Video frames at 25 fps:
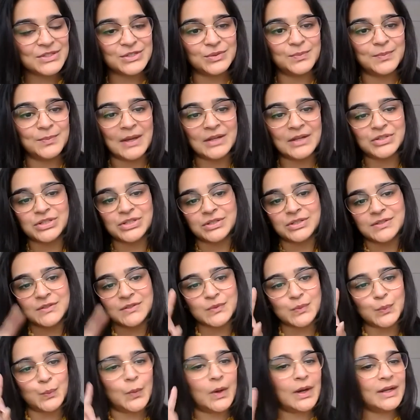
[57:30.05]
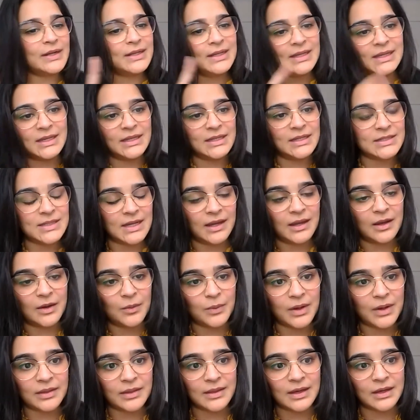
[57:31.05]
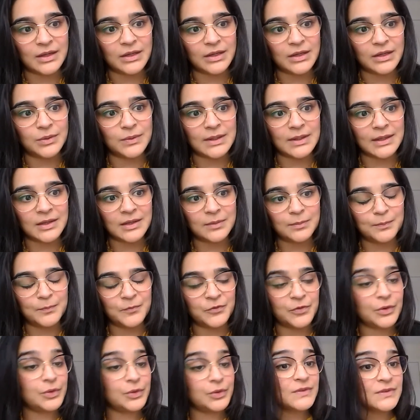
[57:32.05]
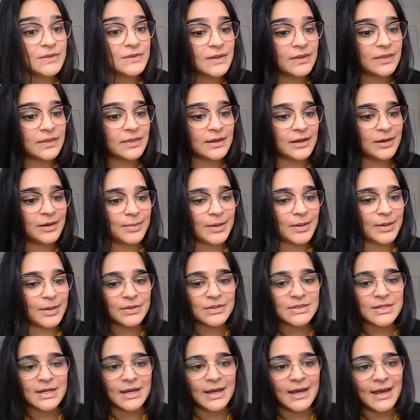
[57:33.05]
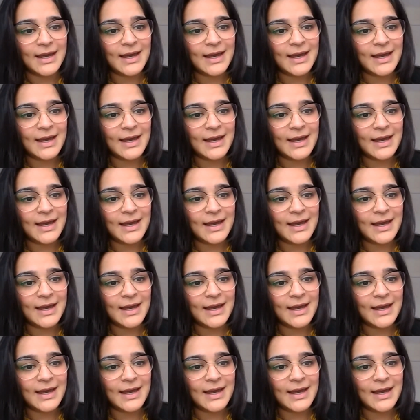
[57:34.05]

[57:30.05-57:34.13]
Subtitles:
mention just one key takeaway that you'd like folks to think about.